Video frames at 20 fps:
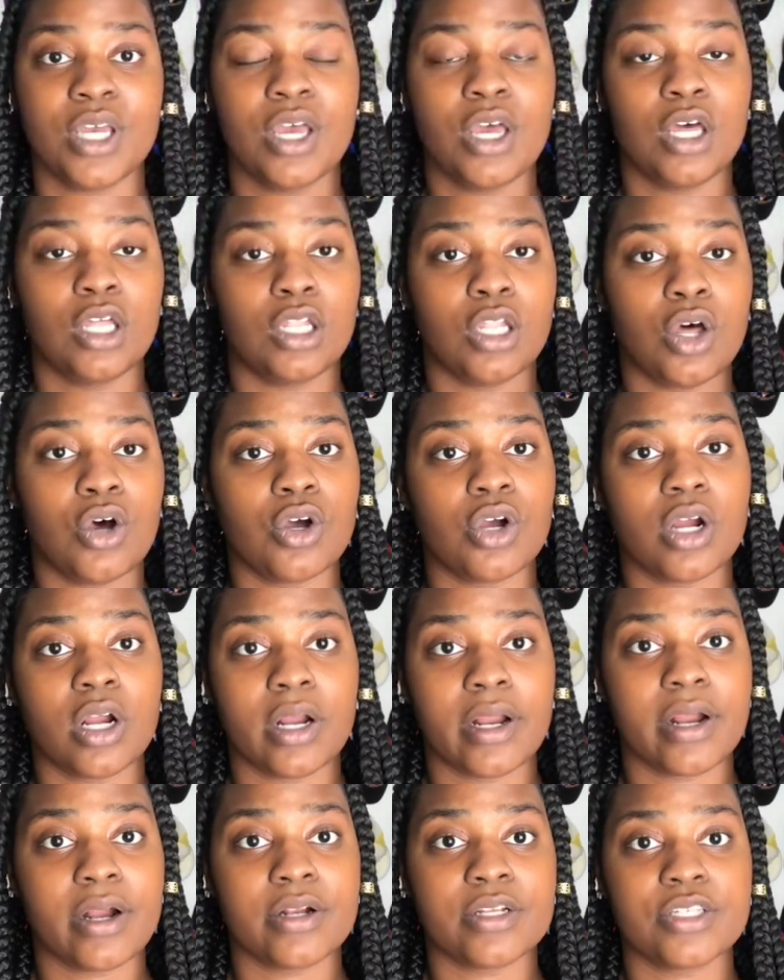long
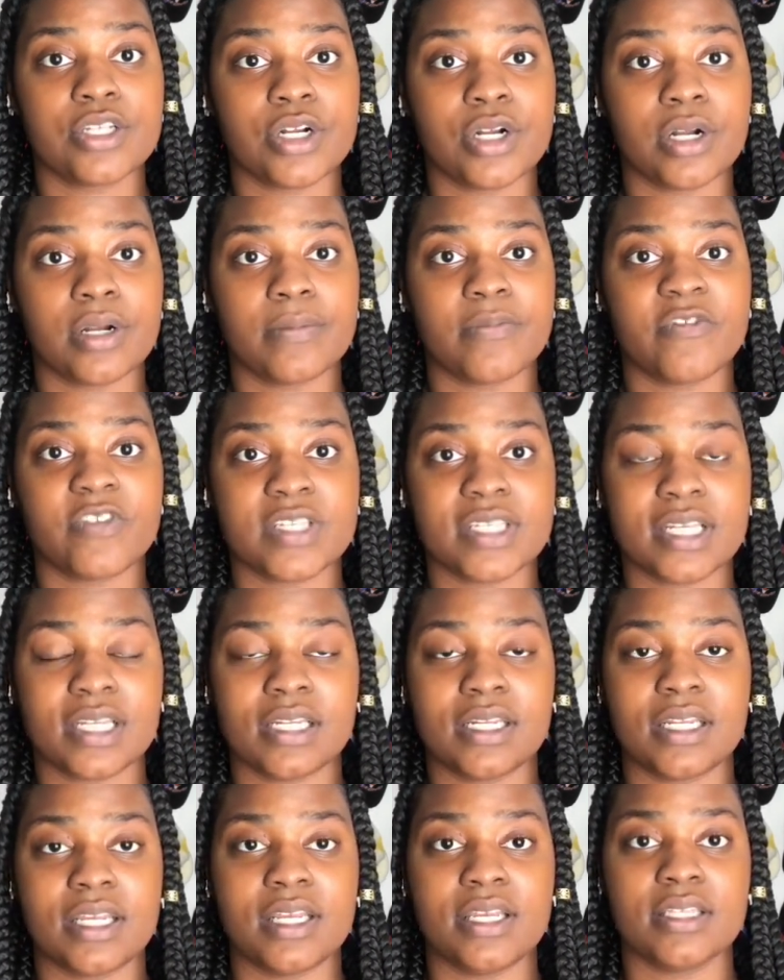career term
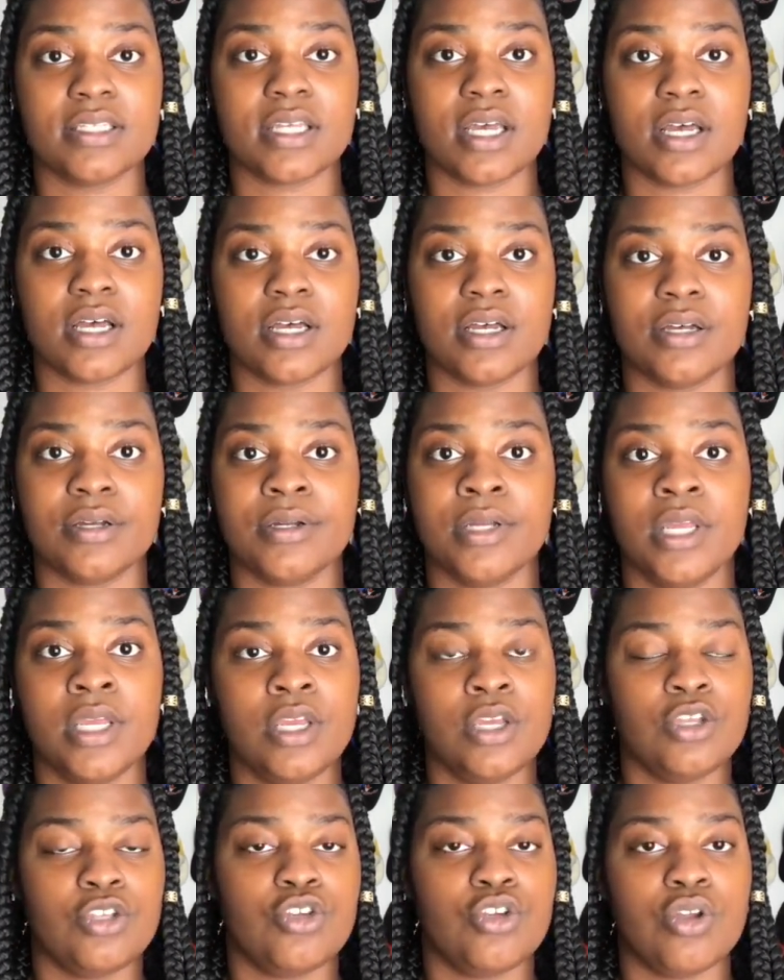facilities, uh,
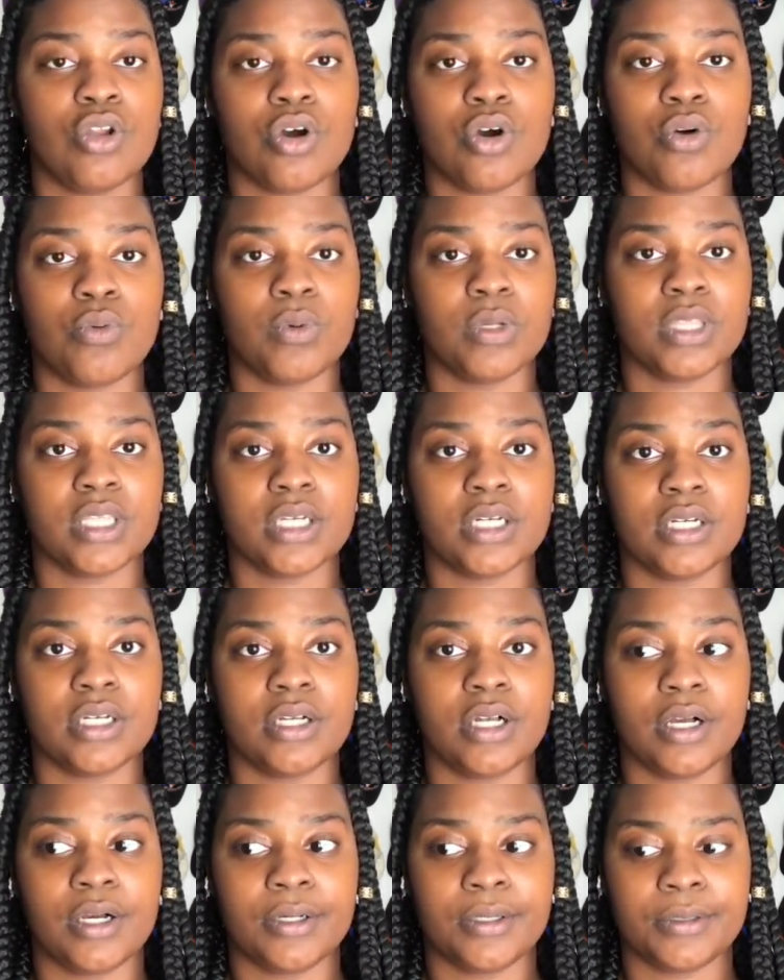you know, with
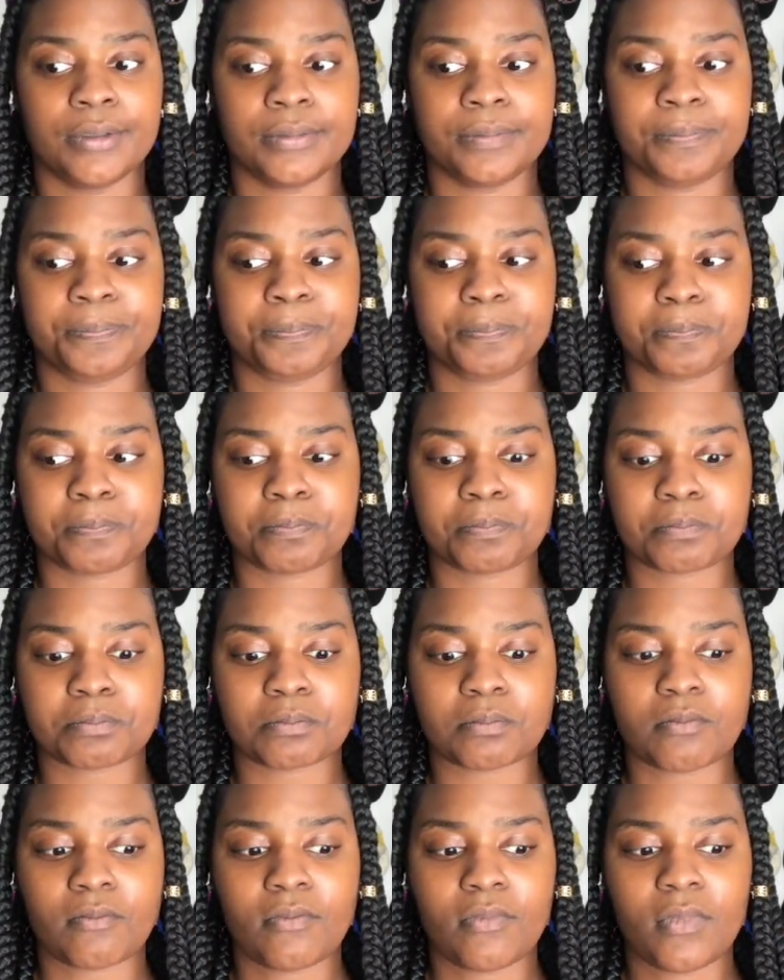the um,
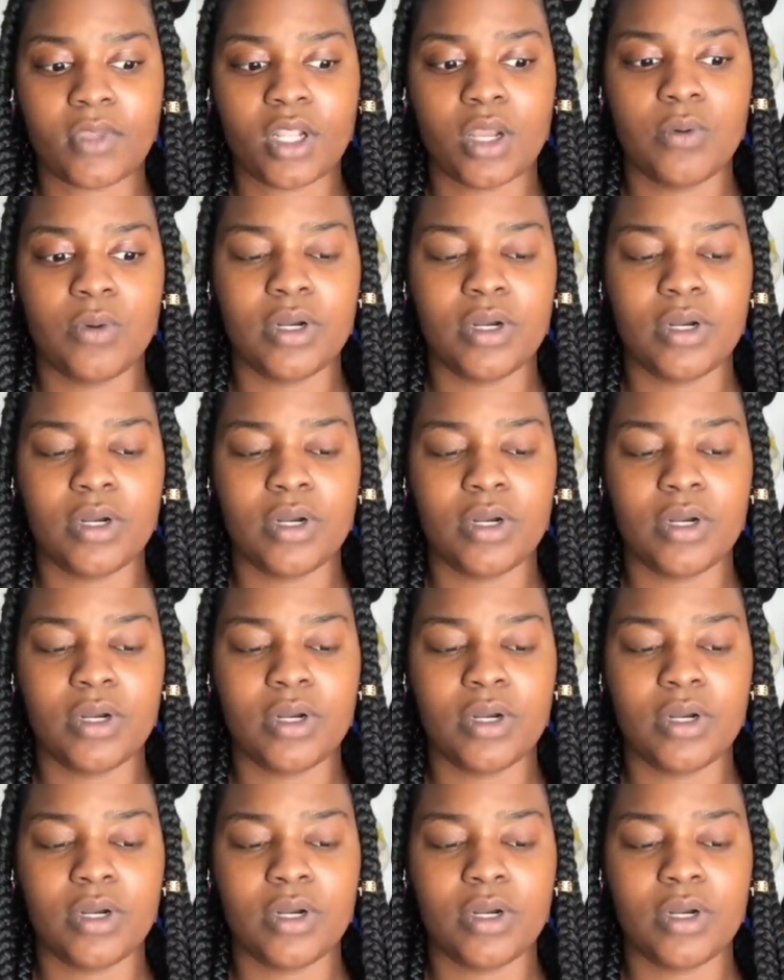what